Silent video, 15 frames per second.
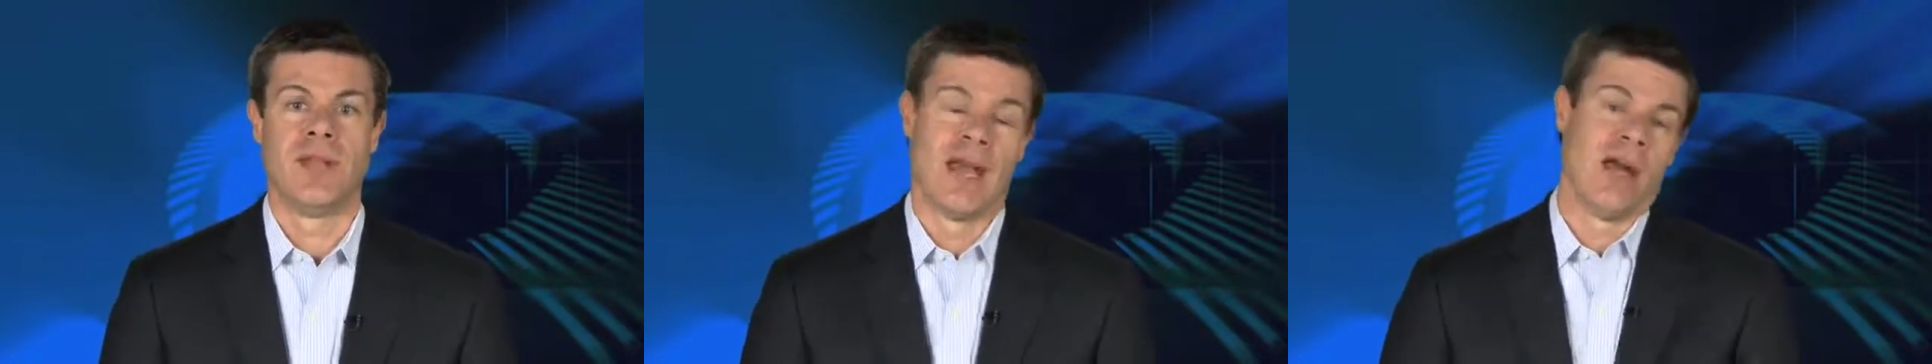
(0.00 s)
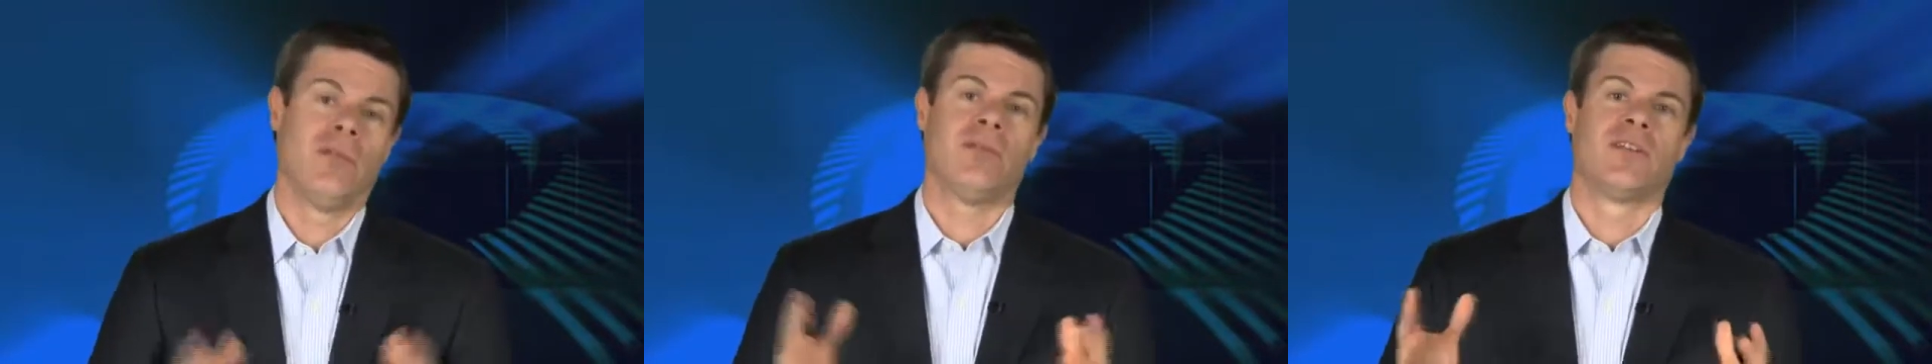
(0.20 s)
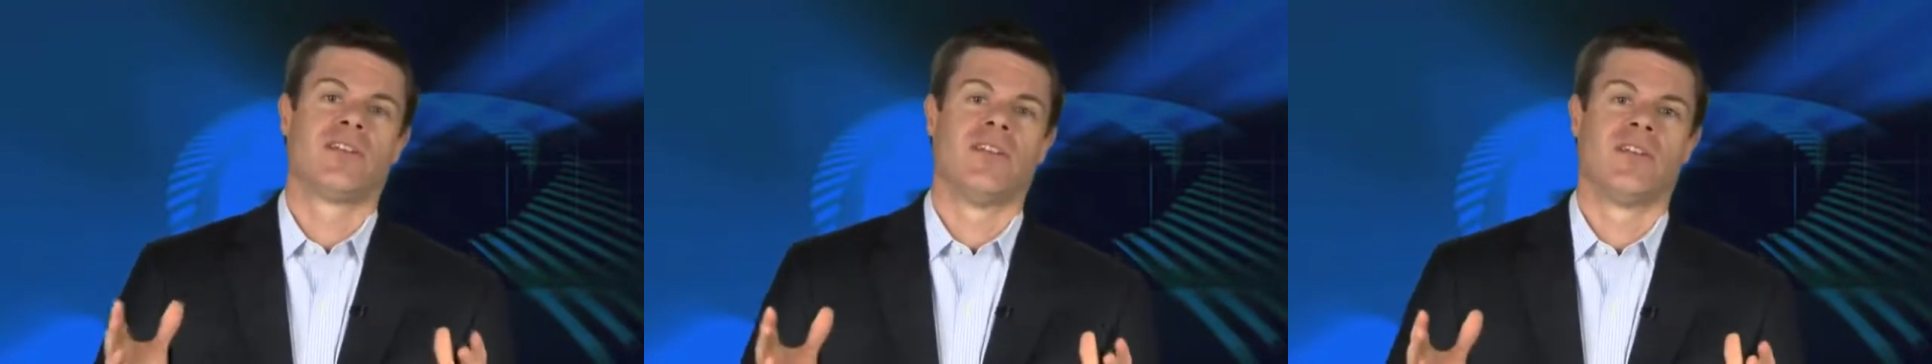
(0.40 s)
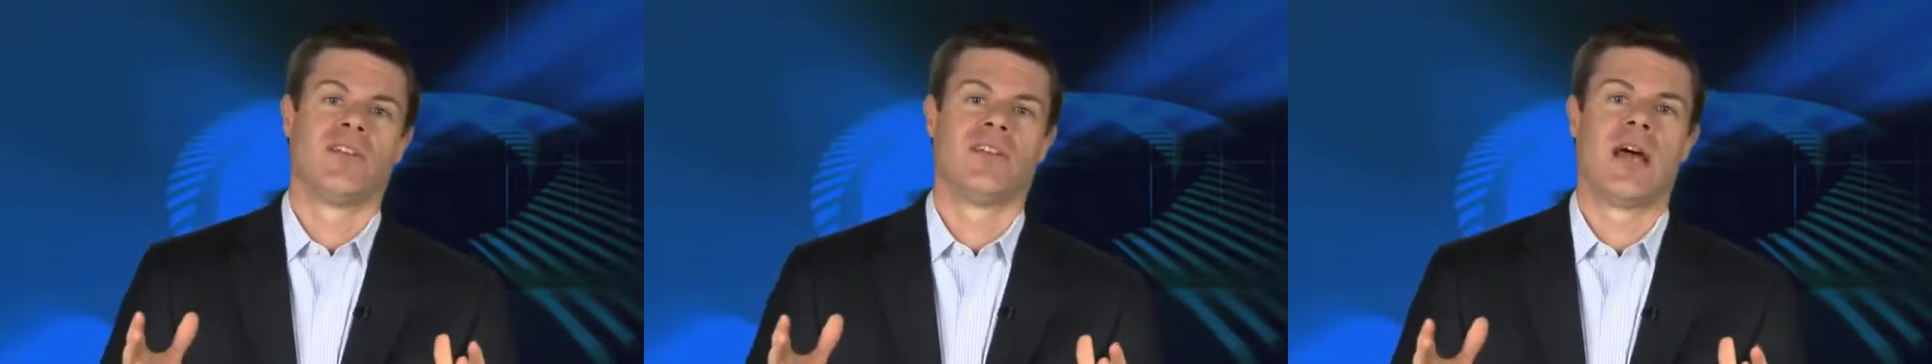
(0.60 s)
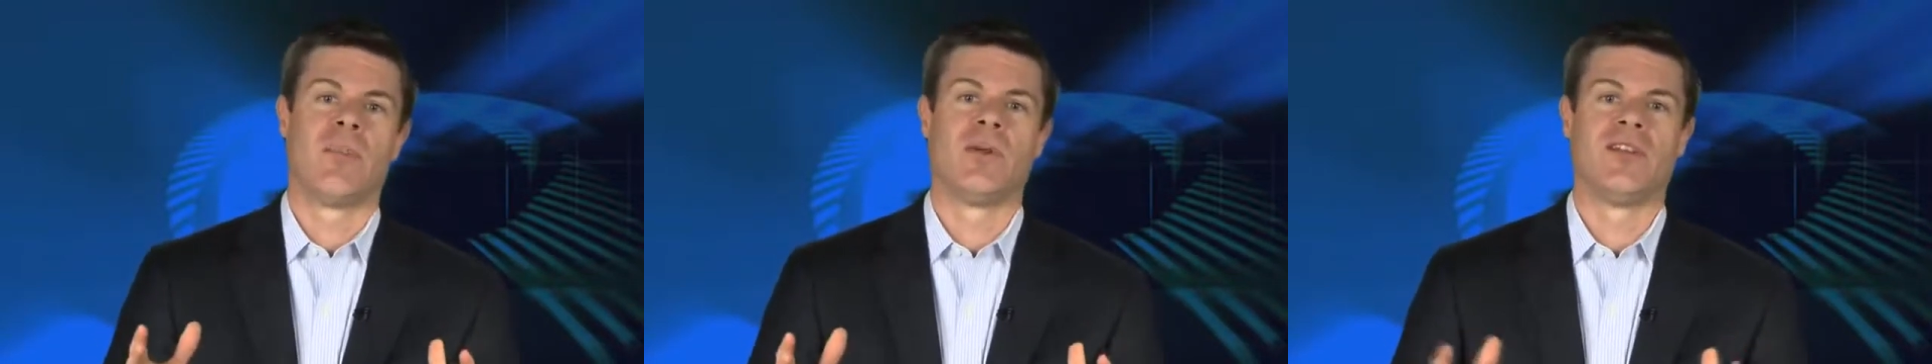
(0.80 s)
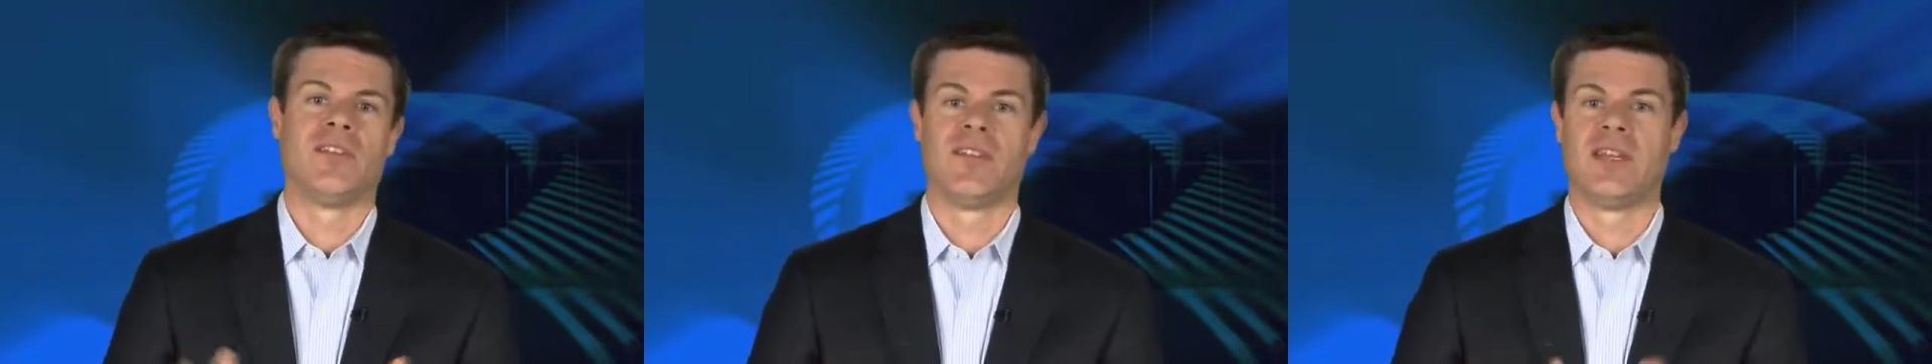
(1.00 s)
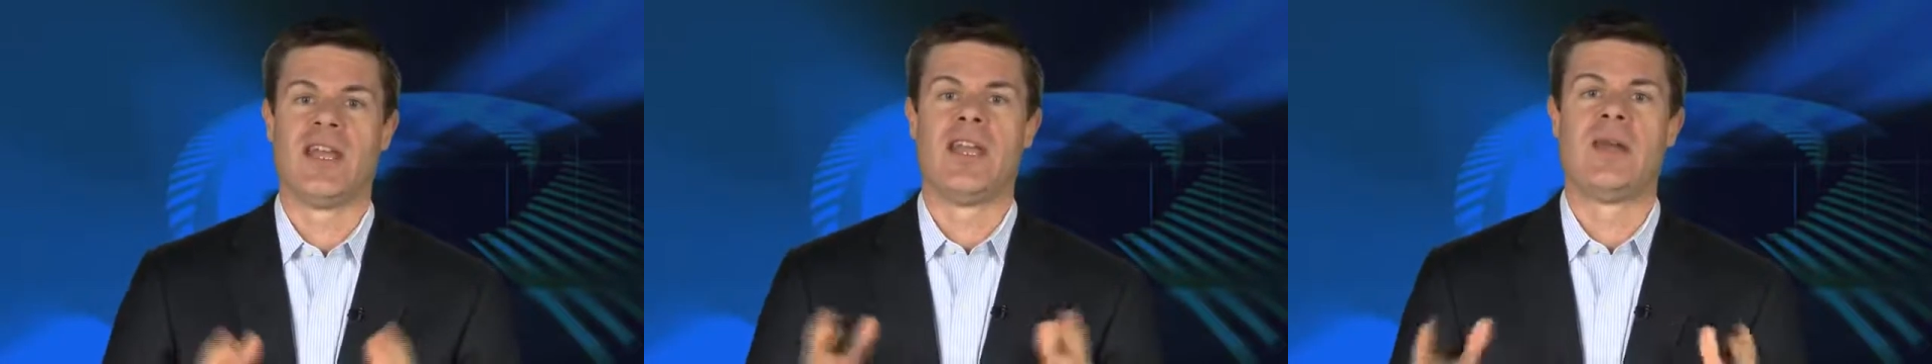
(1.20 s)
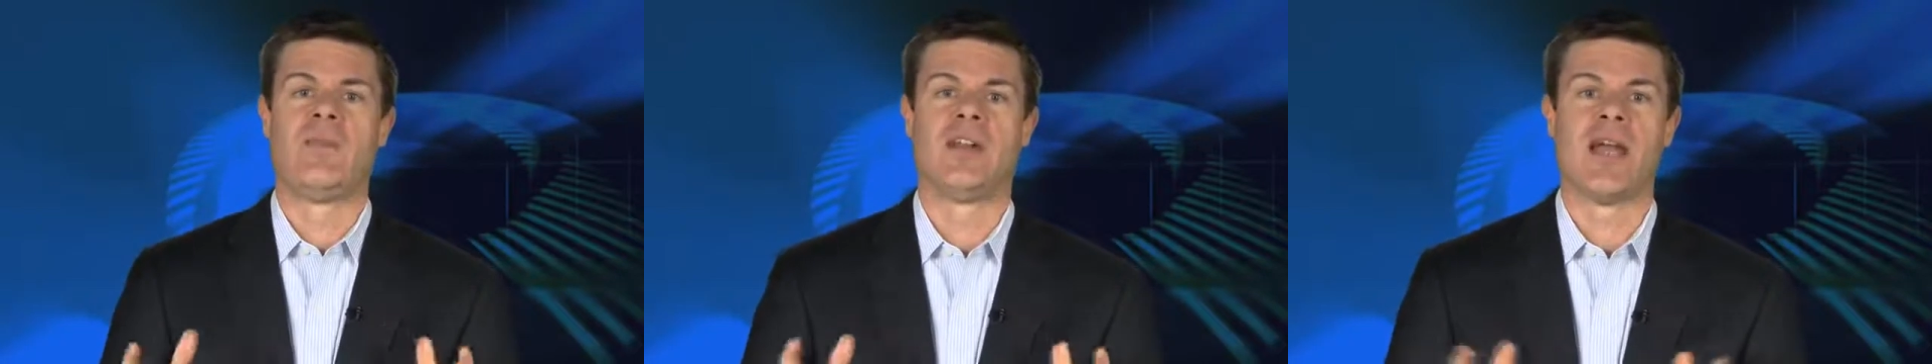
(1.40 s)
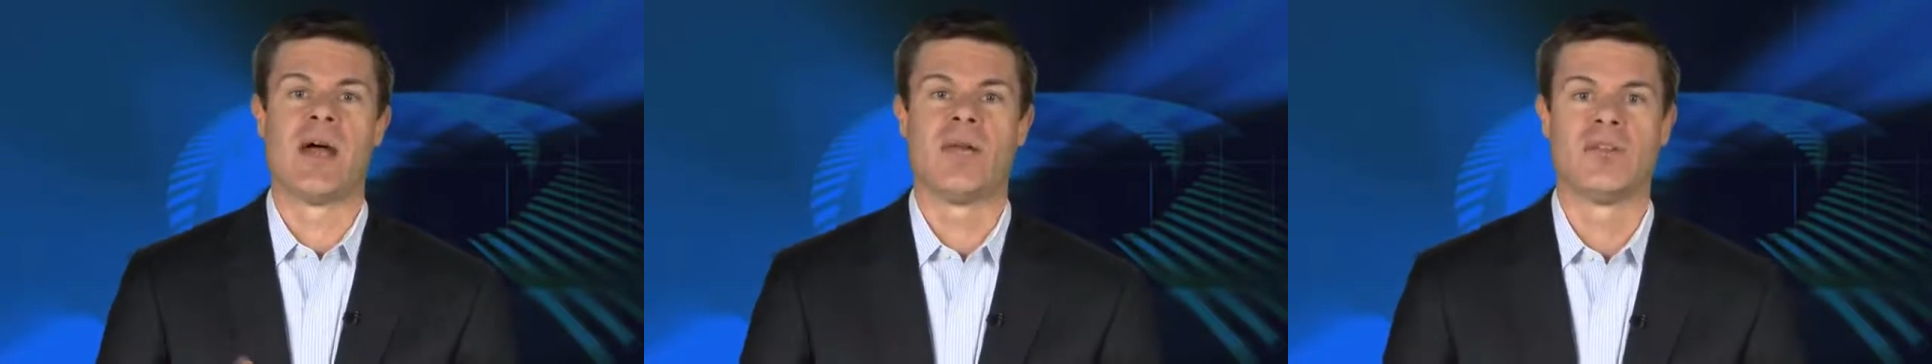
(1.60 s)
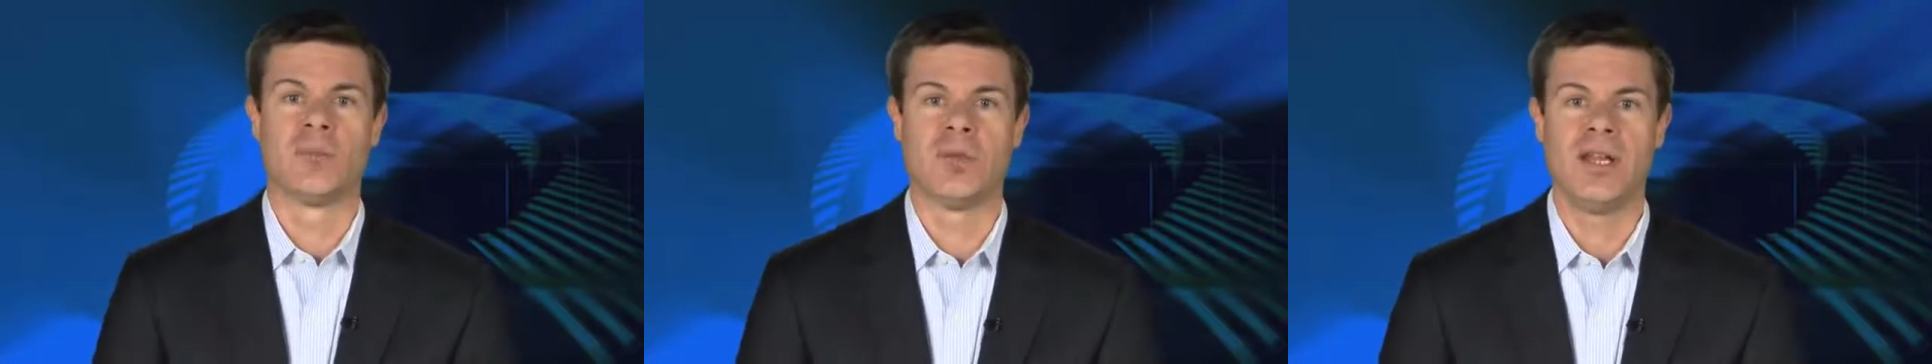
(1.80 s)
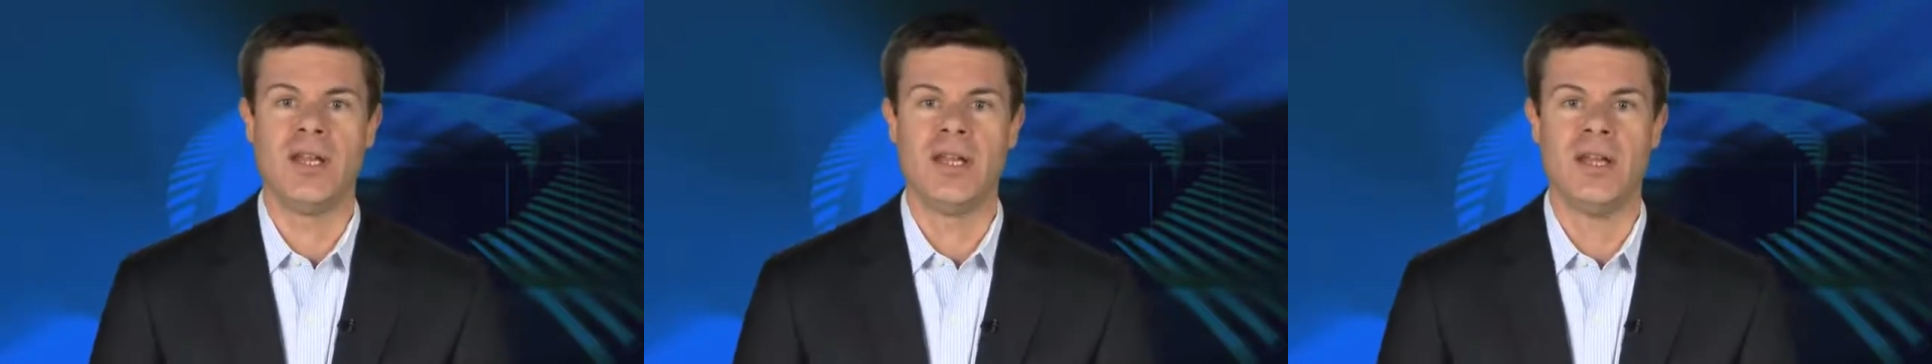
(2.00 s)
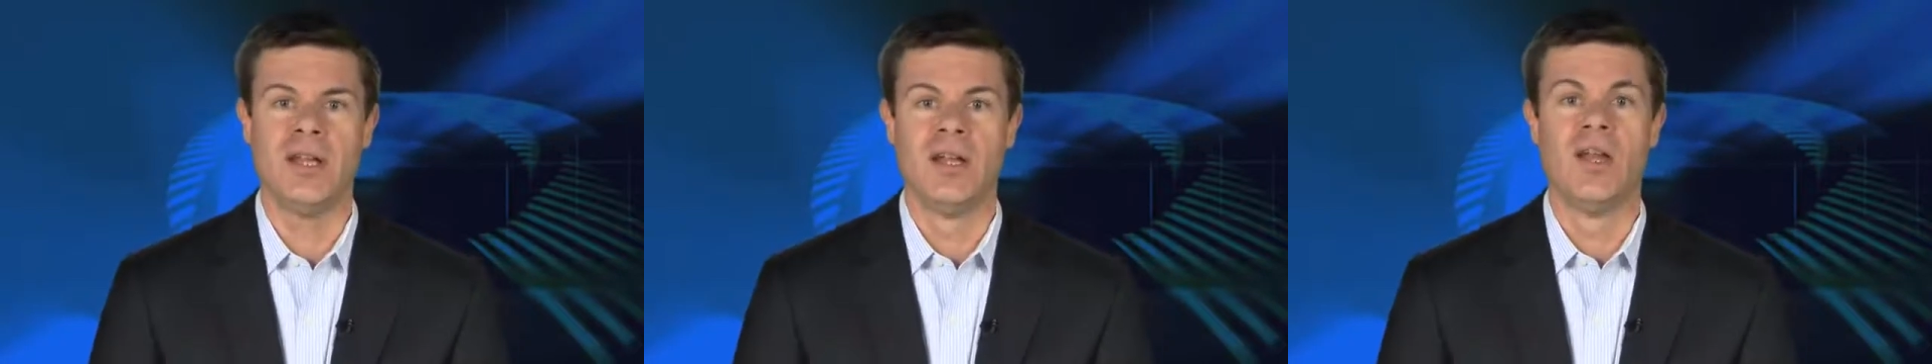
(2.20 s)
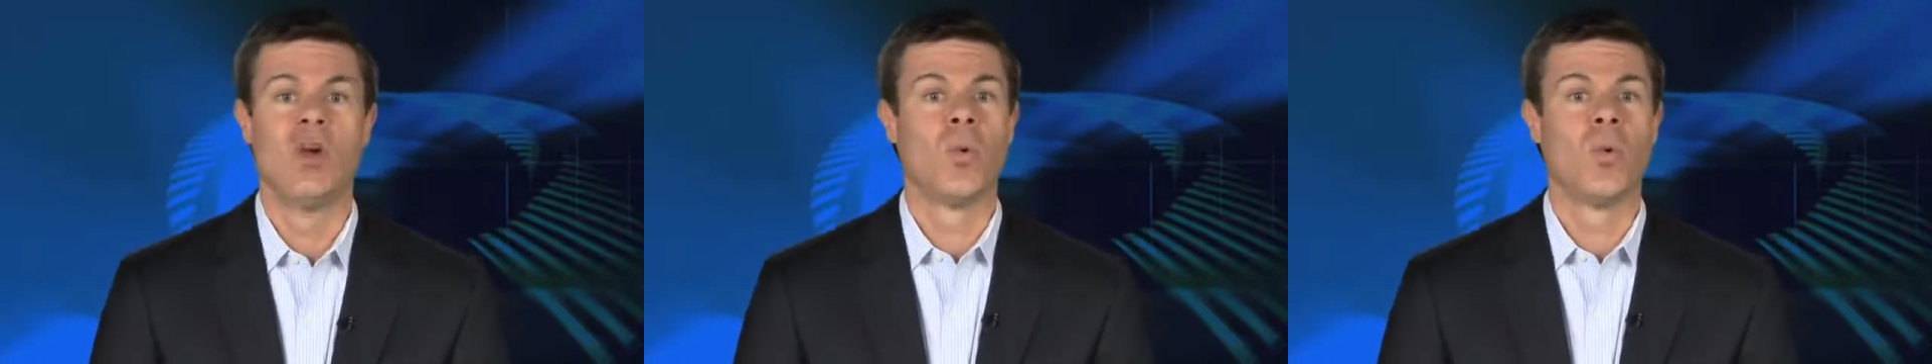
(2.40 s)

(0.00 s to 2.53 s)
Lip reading: Now, since the topic is the game and how it's played,